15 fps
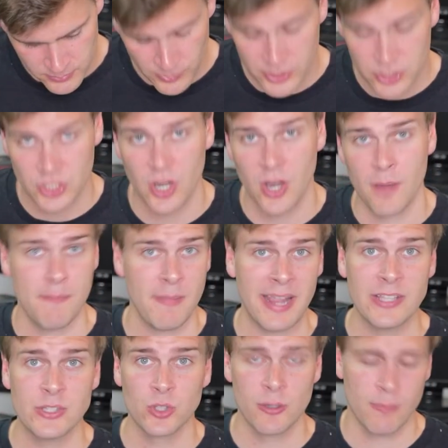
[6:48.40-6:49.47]
which are
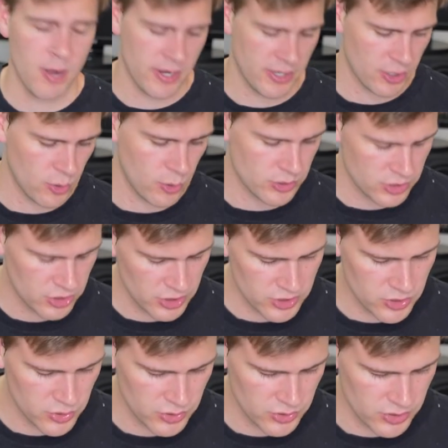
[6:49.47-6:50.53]
major or minor chords,
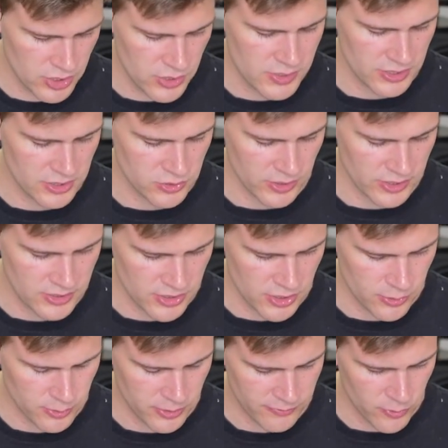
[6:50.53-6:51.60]
just using strings two,
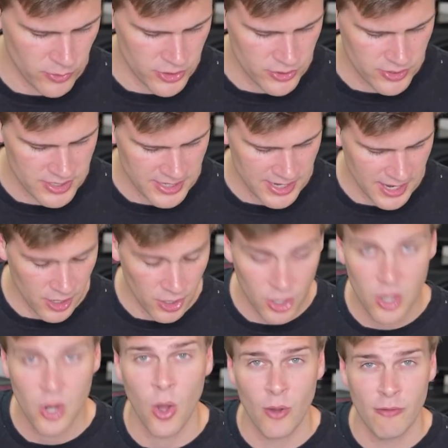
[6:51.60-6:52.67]
three, four, you can get a
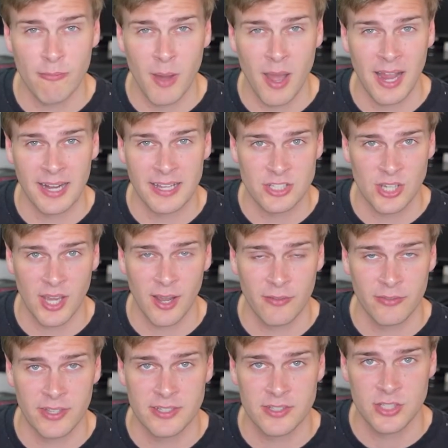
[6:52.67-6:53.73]
lot of mileage out of
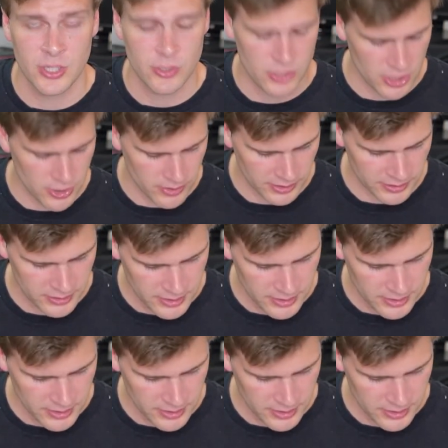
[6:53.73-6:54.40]
this new tuning.